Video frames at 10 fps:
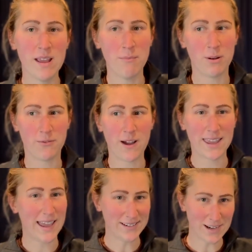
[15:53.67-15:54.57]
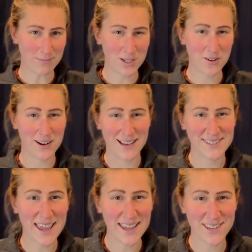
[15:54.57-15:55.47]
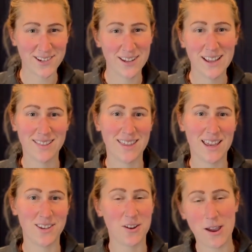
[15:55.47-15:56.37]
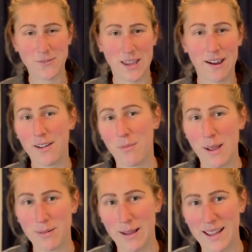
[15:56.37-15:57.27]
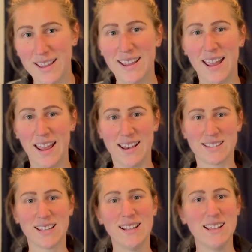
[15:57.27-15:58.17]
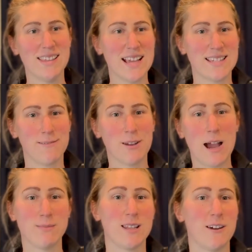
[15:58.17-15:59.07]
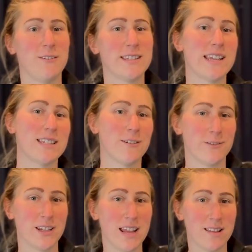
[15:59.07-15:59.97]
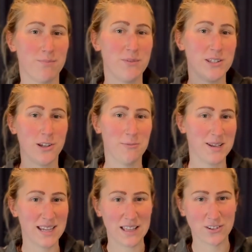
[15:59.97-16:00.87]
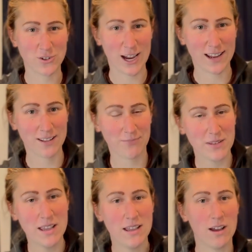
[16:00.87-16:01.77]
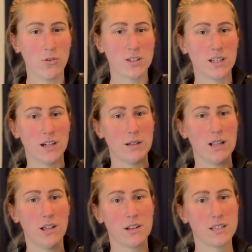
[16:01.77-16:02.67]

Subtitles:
but if I catch up to you and I tag you, then you have to carry your backpack. And that's sometimes enough incentive to get them zooming down the track. Also, a lot of the